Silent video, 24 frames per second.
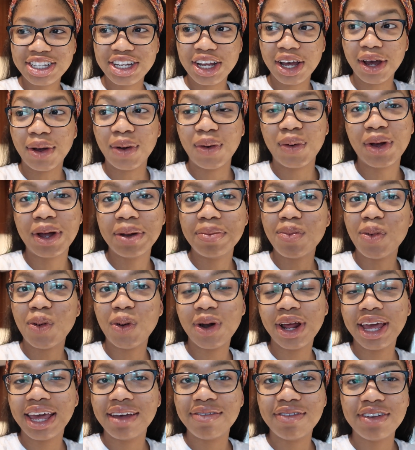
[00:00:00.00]
So good
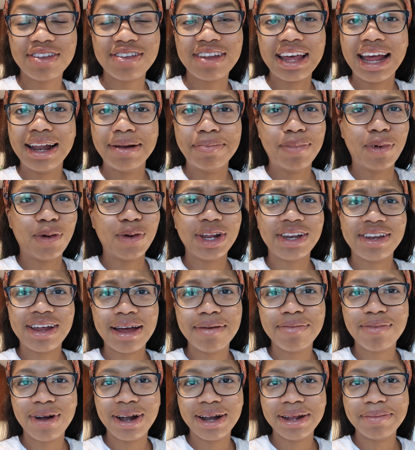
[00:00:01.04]
morning if it's eh, morning
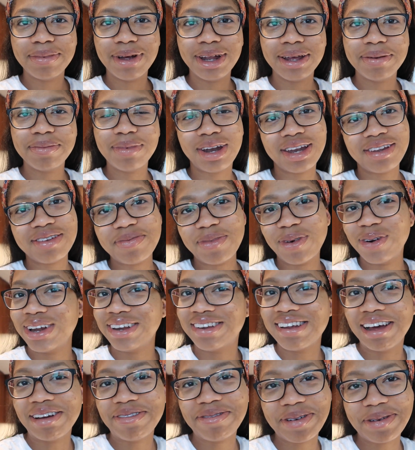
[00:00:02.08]
time for anybody, but it's morning
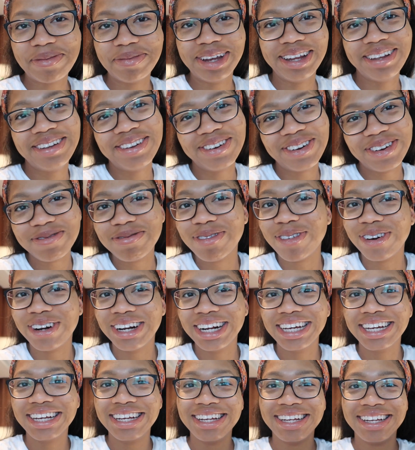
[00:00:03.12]
time for me, so good
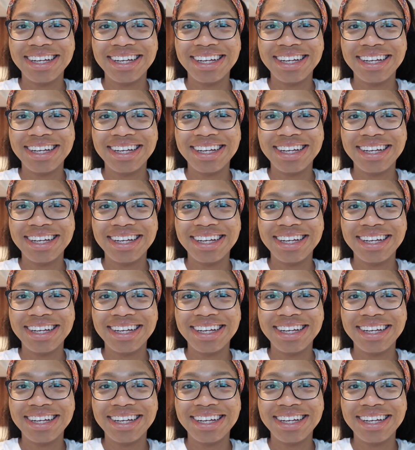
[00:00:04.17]
morning.